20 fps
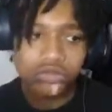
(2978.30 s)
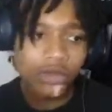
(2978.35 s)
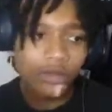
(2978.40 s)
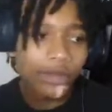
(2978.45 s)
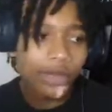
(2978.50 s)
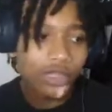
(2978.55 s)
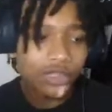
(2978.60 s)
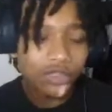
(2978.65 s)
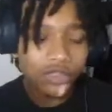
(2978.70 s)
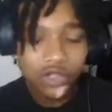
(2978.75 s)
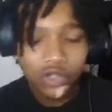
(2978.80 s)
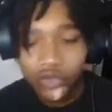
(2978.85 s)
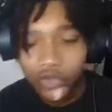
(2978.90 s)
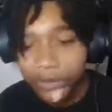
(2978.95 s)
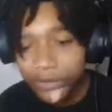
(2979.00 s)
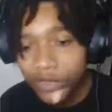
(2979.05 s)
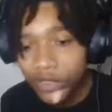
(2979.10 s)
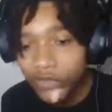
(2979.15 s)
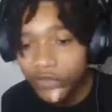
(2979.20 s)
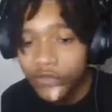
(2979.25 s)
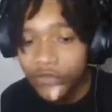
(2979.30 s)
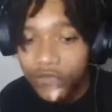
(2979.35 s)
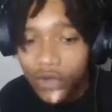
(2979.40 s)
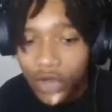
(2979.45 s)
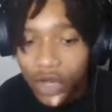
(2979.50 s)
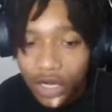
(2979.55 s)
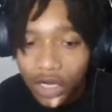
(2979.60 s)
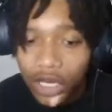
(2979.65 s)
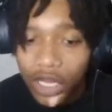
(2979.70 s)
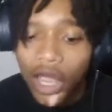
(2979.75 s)
I'm about to trip the
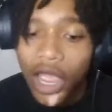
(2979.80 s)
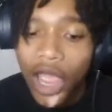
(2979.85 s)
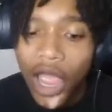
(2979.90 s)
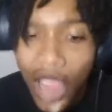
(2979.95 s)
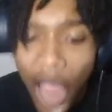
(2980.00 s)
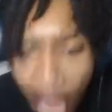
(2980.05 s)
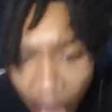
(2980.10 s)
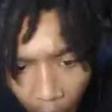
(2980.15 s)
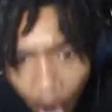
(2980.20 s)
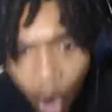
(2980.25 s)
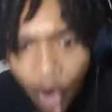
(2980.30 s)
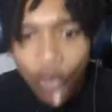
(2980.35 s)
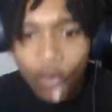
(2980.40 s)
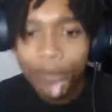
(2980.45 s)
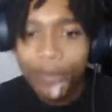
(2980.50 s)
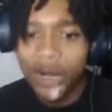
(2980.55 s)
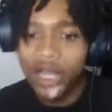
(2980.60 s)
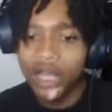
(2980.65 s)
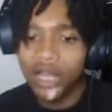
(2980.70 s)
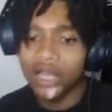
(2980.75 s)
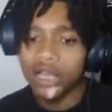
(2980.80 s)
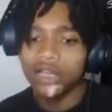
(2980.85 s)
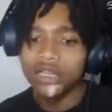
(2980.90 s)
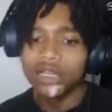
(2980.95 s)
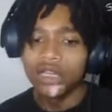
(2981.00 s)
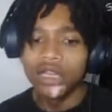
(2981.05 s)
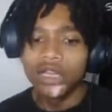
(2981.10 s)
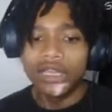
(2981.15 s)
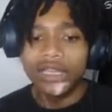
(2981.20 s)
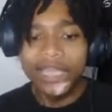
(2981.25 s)
fuck out, bruh.
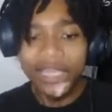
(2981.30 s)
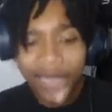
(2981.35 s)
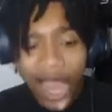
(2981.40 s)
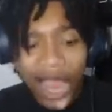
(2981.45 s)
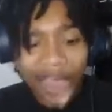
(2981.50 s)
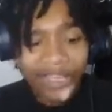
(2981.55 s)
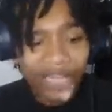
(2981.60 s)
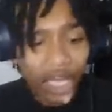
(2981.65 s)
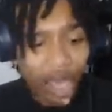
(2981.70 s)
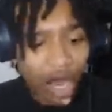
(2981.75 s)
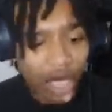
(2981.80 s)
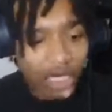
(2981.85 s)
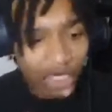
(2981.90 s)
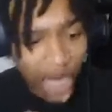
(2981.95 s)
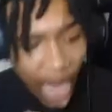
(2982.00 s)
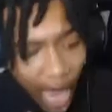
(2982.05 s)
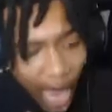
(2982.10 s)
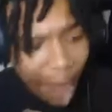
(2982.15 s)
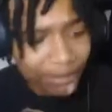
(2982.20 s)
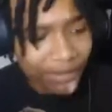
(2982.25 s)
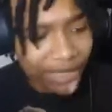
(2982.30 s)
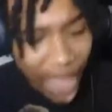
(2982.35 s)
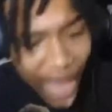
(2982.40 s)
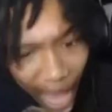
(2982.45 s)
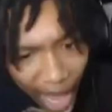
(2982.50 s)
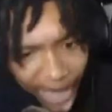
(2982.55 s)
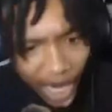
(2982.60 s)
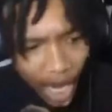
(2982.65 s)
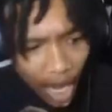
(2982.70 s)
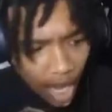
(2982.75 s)
Can I get a
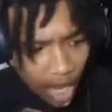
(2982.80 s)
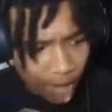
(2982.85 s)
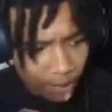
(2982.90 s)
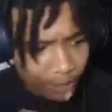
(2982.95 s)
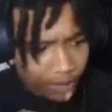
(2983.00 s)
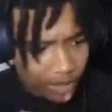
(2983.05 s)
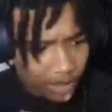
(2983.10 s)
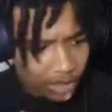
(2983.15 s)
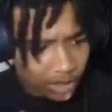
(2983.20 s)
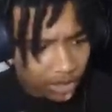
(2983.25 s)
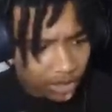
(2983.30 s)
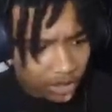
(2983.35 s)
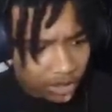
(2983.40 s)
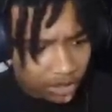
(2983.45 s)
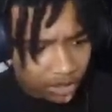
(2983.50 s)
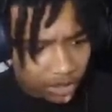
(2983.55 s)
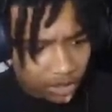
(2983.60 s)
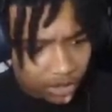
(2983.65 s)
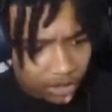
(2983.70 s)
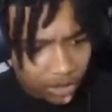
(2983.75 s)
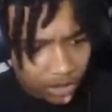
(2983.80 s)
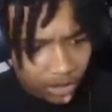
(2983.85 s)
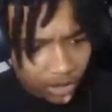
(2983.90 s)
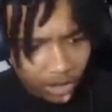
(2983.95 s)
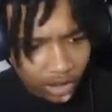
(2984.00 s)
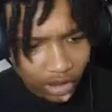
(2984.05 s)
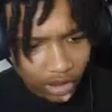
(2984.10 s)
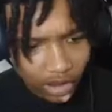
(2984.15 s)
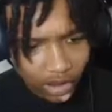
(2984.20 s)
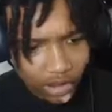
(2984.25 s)
cop line up?
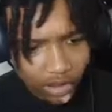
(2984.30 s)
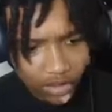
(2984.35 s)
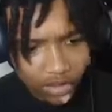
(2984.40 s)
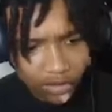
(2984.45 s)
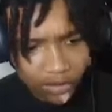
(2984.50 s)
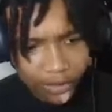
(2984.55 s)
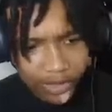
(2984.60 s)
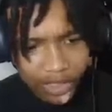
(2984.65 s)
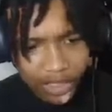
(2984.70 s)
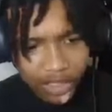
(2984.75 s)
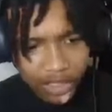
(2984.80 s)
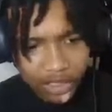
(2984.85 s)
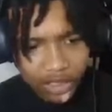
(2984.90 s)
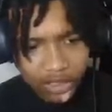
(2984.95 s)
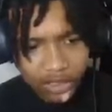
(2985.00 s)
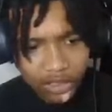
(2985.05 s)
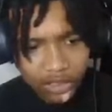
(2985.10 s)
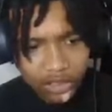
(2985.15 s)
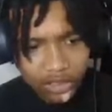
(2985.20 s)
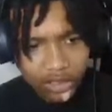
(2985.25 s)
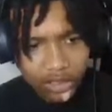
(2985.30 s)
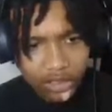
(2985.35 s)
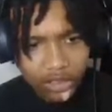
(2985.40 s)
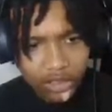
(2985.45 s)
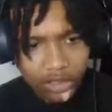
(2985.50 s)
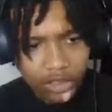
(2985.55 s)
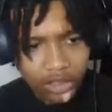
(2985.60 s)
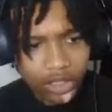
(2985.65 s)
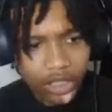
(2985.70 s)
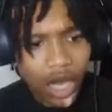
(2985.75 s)
Damn, bruh.
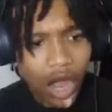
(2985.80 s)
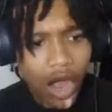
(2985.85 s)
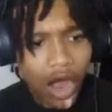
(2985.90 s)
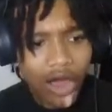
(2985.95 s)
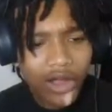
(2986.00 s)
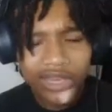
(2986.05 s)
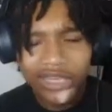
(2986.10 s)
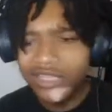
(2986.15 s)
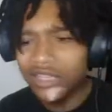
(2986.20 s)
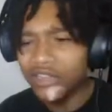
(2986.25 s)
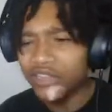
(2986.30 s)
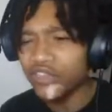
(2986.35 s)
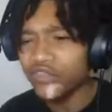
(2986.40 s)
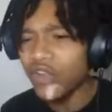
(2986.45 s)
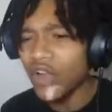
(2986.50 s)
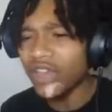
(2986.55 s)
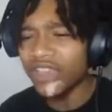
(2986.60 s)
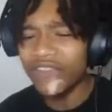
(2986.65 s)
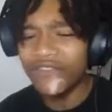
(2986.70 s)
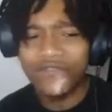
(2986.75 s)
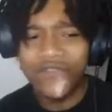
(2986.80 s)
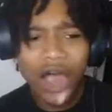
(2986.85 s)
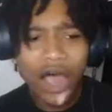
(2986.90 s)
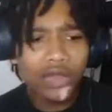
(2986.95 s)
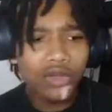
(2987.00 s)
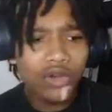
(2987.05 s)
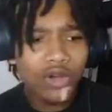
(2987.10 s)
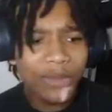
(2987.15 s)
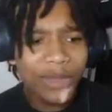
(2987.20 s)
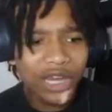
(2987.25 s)
Look at all these niggas fucking
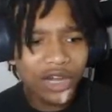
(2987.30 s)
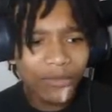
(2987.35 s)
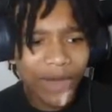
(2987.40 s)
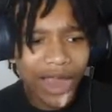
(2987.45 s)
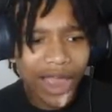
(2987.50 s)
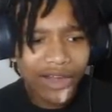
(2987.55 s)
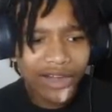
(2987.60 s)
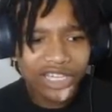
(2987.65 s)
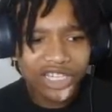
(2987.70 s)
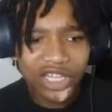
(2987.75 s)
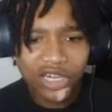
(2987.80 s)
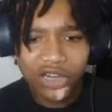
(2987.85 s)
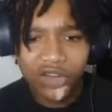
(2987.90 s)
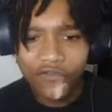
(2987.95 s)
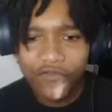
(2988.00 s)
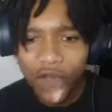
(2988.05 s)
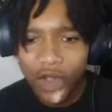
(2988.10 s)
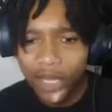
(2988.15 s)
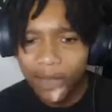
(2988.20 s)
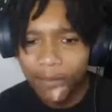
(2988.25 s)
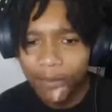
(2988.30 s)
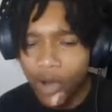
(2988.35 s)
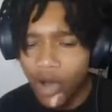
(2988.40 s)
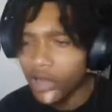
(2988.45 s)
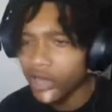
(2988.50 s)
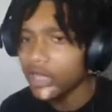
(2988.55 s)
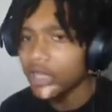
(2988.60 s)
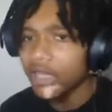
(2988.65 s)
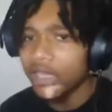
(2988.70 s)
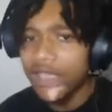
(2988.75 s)
following me around and shit in the fucking
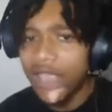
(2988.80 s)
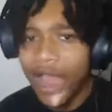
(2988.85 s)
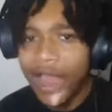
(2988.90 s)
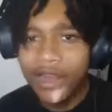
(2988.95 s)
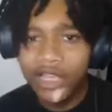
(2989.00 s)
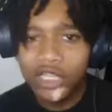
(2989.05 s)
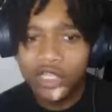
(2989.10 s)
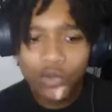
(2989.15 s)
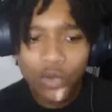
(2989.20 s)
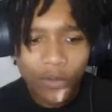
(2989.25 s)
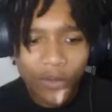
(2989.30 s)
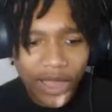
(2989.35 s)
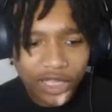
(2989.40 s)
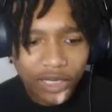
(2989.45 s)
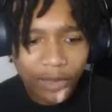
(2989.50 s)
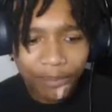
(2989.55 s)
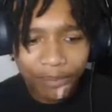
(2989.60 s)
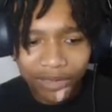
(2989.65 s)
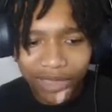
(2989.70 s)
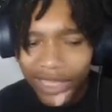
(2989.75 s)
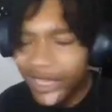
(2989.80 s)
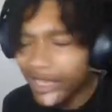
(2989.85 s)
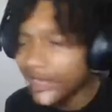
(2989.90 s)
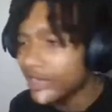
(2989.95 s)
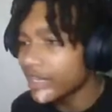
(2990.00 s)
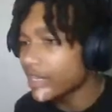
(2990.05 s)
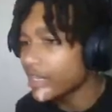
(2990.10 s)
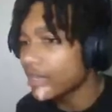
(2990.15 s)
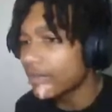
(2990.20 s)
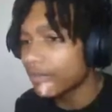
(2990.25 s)
park. Y'all niggas would rather play a
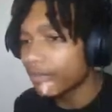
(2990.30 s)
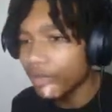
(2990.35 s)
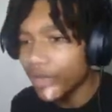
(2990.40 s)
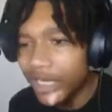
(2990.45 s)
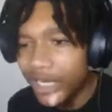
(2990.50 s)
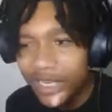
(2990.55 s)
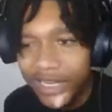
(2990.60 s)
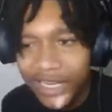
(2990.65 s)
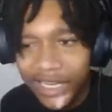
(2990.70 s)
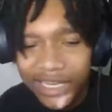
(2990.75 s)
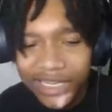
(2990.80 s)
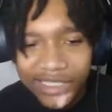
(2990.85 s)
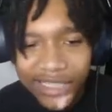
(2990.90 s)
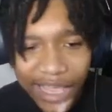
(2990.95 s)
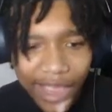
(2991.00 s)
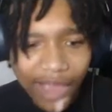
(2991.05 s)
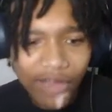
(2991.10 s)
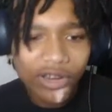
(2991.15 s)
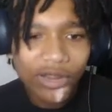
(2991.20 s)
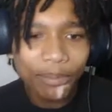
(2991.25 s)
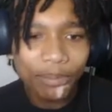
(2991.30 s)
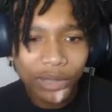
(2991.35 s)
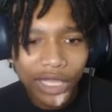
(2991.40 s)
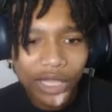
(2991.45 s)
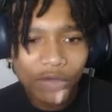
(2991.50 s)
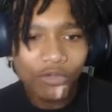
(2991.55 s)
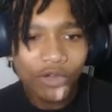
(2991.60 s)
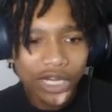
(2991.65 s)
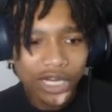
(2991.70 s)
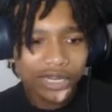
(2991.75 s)
nigga and bring a nigga down than
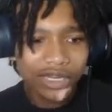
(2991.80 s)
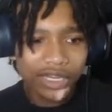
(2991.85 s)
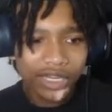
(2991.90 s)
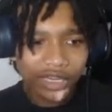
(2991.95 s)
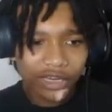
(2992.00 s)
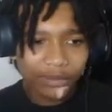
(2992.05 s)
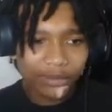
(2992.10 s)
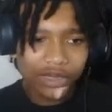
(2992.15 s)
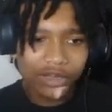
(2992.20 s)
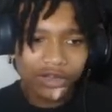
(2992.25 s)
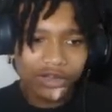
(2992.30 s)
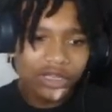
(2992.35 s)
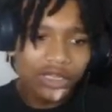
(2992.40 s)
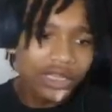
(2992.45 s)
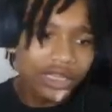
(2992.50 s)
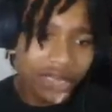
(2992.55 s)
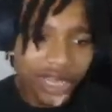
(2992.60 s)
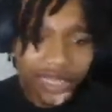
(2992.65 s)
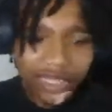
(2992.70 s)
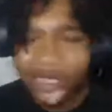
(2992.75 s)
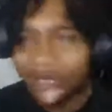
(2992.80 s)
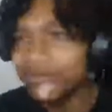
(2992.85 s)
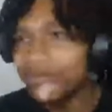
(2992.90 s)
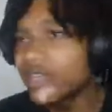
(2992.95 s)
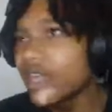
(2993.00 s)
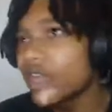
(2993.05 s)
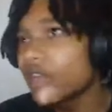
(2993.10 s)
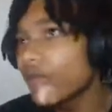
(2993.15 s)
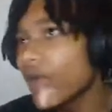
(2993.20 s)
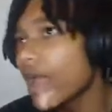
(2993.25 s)
play with a nigga, bro. That's some
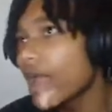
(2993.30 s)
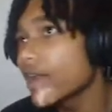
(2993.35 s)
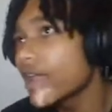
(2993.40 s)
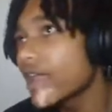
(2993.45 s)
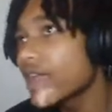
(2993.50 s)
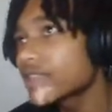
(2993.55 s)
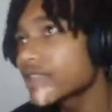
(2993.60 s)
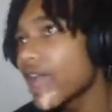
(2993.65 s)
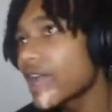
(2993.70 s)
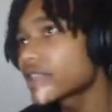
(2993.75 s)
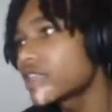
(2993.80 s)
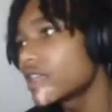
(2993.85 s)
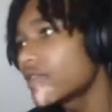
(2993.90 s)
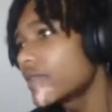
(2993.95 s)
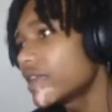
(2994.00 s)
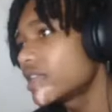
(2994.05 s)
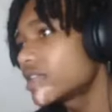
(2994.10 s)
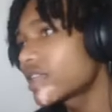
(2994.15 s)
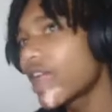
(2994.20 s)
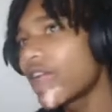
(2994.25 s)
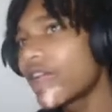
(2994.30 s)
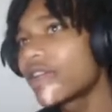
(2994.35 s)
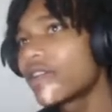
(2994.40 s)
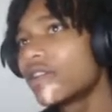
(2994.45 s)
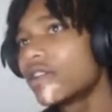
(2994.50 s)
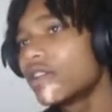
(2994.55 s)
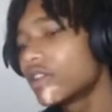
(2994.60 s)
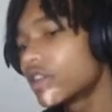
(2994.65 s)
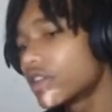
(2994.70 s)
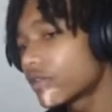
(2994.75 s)
dick round ass activity,
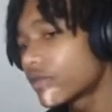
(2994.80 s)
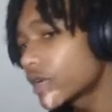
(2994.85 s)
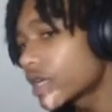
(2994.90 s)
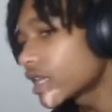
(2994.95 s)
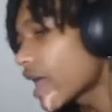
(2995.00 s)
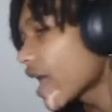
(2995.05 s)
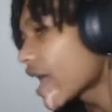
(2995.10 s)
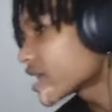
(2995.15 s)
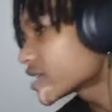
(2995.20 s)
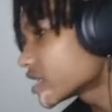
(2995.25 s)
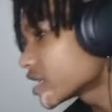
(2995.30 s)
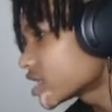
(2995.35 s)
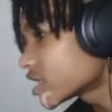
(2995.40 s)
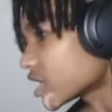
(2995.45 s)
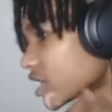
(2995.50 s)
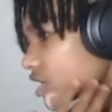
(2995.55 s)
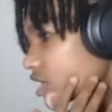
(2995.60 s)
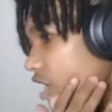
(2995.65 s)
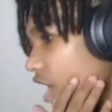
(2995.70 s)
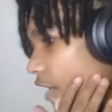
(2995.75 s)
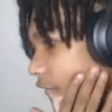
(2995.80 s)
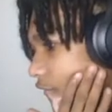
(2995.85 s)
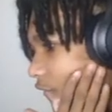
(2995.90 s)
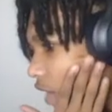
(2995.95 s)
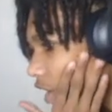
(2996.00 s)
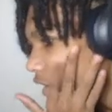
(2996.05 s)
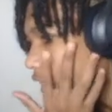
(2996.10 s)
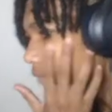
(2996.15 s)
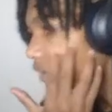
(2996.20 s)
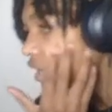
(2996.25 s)
chat. Realize this shit, chat.
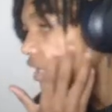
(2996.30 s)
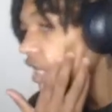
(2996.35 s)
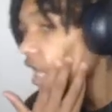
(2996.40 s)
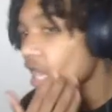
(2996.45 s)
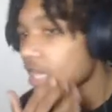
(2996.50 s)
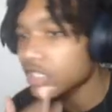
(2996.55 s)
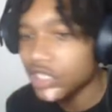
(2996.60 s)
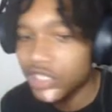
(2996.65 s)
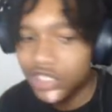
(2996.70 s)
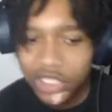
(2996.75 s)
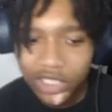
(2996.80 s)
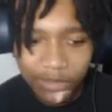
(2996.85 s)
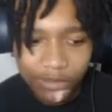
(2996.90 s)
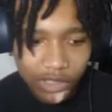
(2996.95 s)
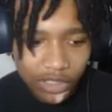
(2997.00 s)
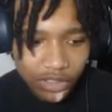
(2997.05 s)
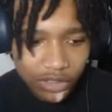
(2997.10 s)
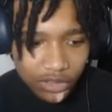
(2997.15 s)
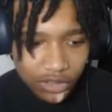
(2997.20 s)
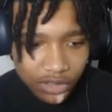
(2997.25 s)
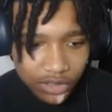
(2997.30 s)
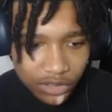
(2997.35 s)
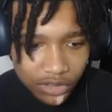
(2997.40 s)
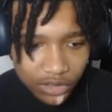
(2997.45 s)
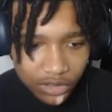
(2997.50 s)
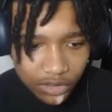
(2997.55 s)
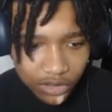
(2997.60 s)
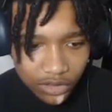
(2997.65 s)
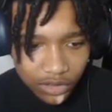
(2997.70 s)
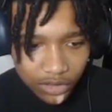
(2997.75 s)
Fucking realize this shit, bro.
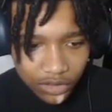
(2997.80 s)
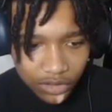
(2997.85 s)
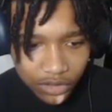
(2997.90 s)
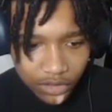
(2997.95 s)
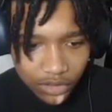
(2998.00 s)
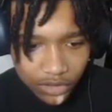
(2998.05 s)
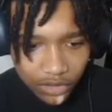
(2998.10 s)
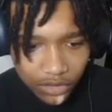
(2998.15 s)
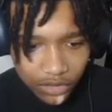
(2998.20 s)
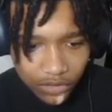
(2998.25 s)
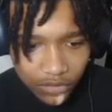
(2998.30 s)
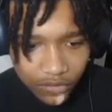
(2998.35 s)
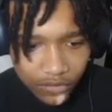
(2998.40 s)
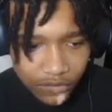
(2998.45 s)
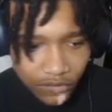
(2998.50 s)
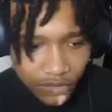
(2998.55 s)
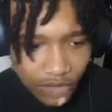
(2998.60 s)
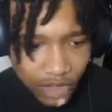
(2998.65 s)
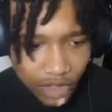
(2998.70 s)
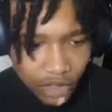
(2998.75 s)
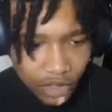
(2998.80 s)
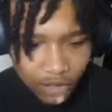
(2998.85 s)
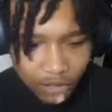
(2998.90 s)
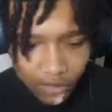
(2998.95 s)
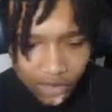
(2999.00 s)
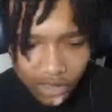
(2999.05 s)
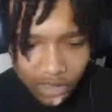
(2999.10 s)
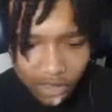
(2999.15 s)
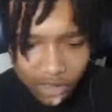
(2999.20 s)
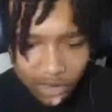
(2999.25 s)
Fuck,
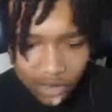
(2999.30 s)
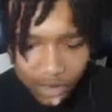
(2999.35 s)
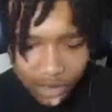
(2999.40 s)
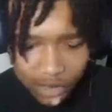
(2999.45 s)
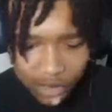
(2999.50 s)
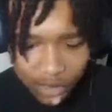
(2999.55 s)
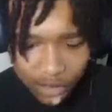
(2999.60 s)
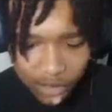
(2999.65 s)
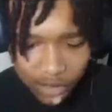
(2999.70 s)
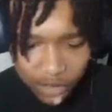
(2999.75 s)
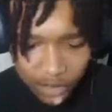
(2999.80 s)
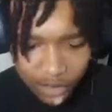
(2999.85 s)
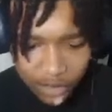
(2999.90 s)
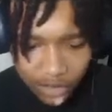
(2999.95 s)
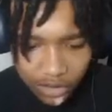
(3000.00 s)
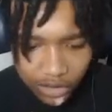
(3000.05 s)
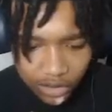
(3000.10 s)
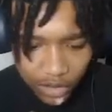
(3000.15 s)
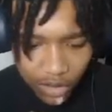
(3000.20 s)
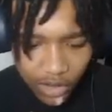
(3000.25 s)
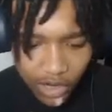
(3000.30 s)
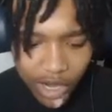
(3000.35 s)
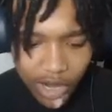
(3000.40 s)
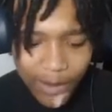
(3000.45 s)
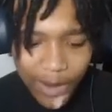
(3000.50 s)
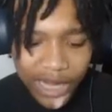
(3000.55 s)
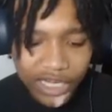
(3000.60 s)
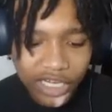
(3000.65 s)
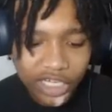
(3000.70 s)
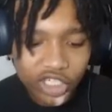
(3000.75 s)
man. Yo,
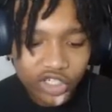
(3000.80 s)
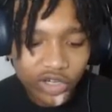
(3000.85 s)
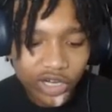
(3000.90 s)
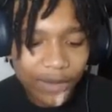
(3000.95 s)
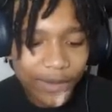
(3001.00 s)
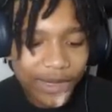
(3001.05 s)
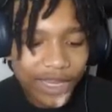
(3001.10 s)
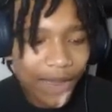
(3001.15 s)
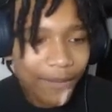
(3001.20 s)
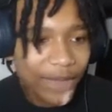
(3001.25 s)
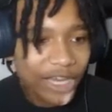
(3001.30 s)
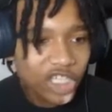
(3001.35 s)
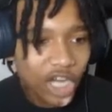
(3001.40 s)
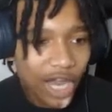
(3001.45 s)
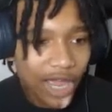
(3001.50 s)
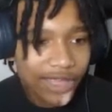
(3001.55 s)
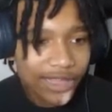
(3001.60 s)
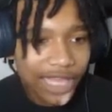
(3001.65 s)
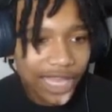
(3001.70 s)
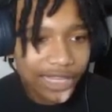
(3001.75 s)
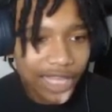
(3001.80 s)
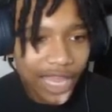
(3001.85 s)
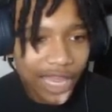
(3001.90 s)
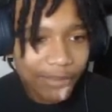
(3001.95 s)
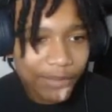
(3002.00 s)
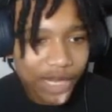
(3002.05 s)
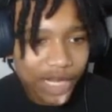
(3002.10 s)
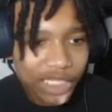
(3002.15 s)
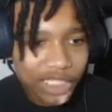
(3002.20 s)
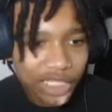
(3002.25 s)
everybody in the stream, but y'all make sure I hit that
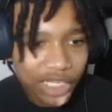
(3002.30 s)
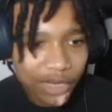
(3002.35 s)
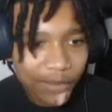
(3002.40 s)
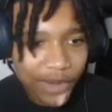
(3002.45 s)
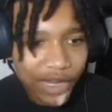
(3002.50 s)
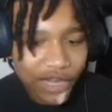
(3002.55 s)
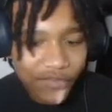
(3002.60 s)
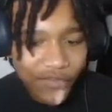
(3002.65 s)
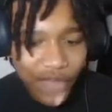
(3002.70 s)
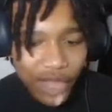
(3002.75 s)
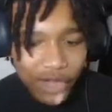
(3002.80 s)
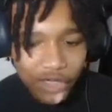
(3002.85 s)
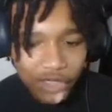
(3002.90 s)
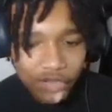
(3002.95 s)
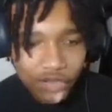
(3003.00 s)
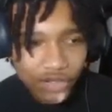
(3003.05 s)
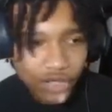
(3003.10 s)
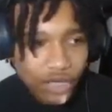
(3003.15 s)
like button and sub button if y'all new.